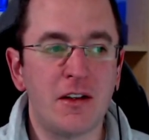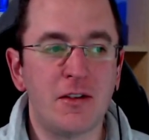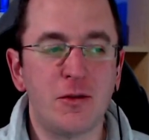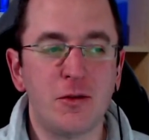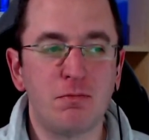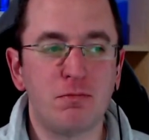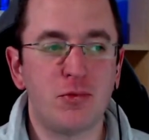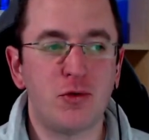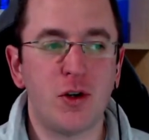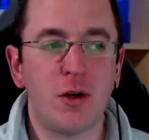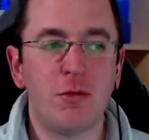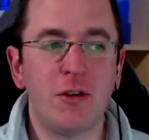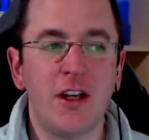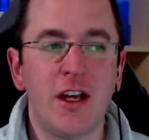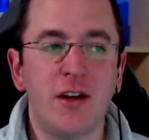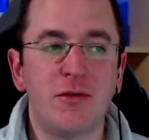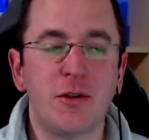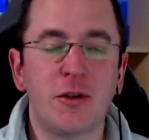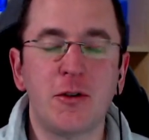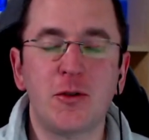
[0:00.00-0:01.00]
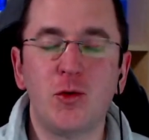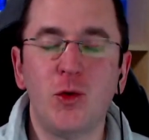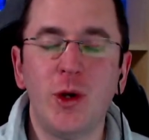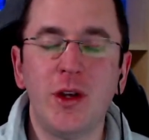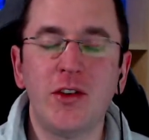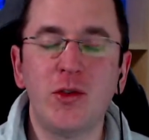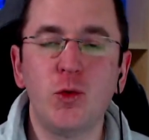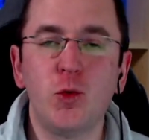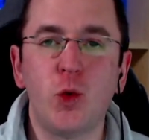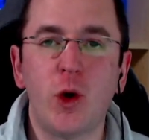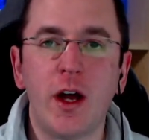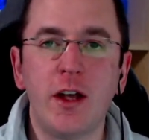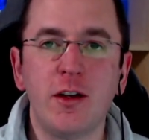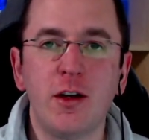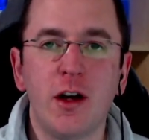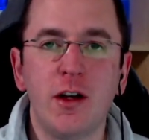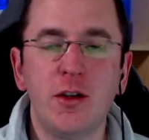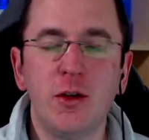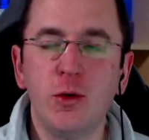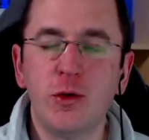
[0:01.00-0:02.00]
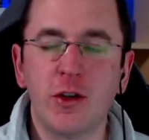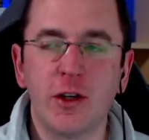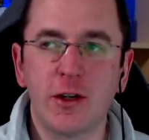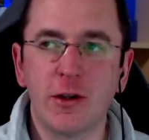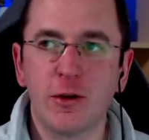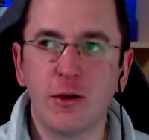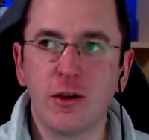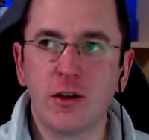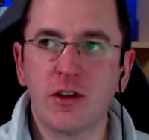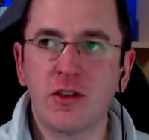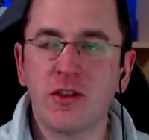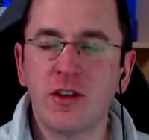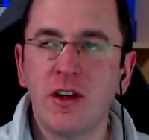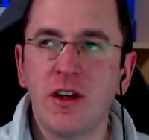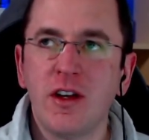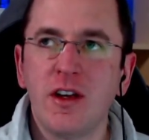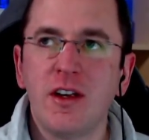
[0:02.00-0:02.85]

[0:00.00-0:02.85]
you probably have a good reason why you're using logs.